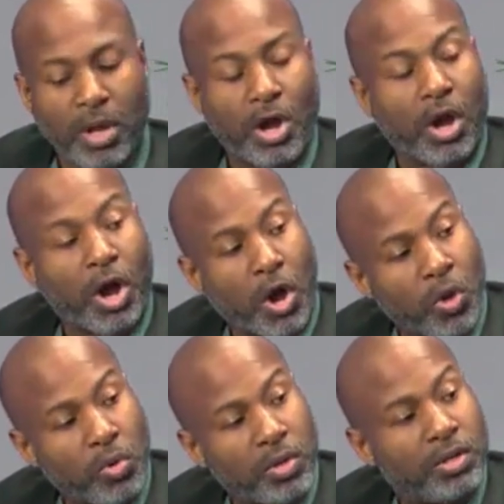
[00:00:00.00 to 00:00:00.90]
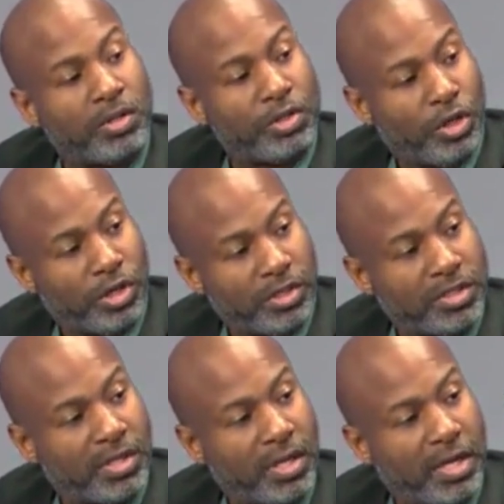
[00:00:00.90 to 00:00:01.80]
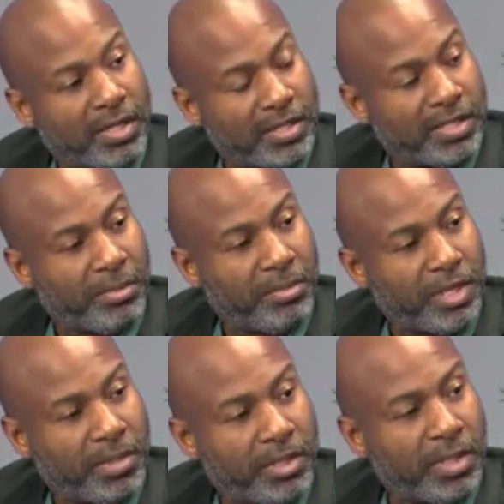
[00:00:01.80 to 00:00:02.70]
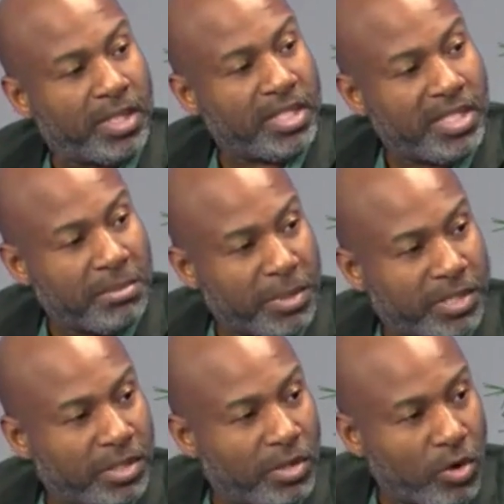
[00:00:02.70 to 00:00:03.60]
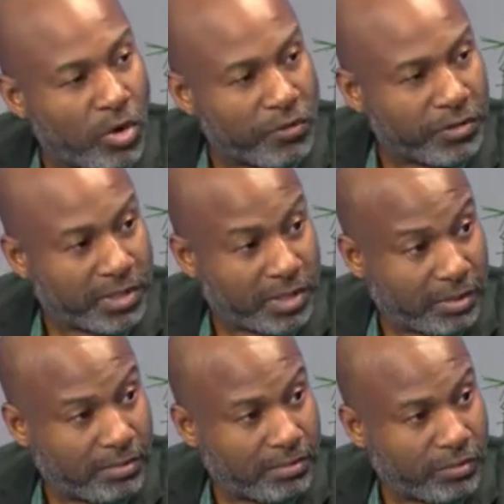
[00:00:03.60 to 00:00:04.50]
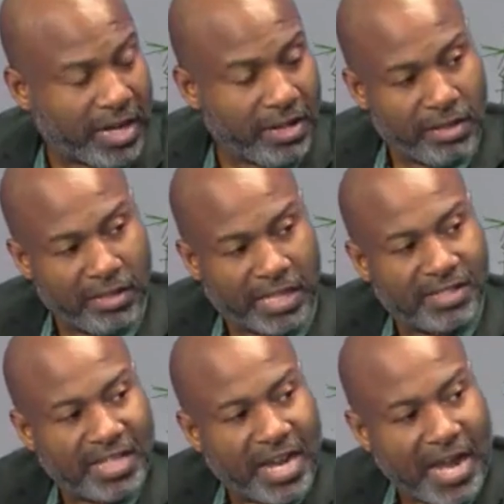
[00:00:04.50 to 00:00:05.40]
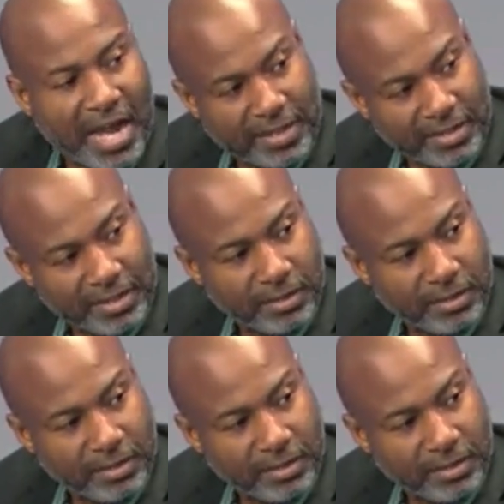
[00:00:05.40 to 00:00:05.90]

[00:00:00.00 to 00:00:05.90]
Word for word: how does an assemblyman demit office? right? That's the act.